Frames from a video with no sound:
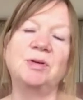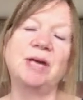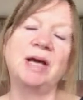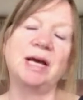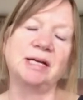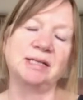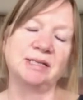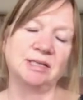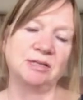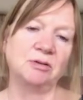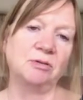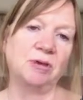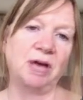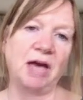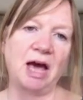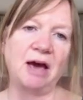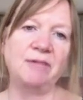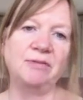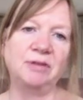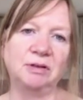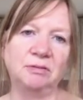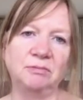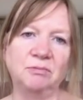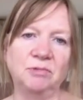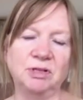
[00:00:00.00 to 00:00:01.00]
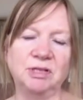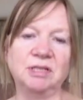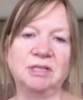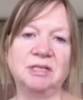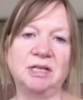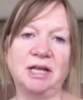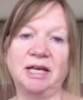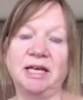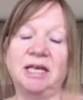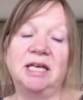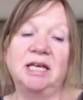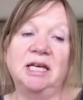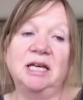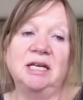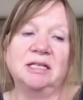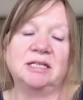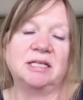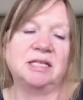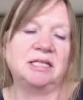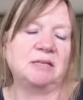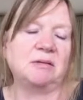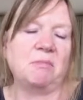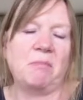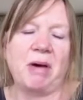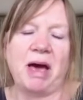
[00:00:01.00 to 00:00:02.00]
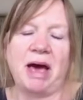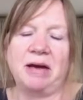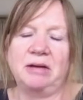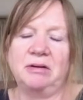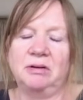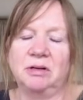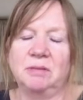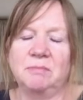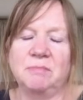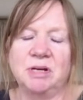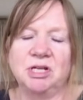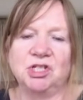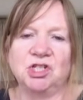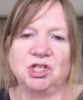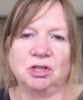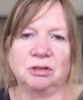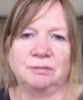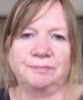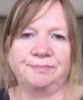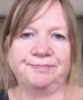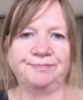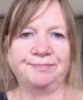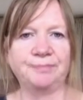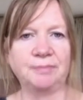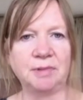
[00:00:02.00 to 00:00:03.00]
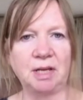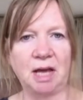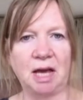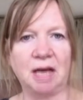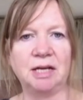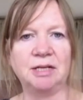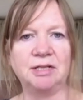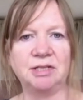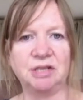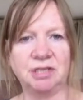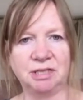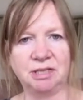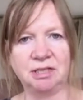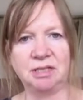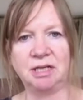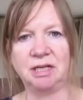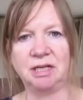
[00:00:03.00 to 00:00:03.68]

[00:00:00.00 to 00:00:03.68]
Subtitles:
yes, so Kevin was like, he's a man on a mission, and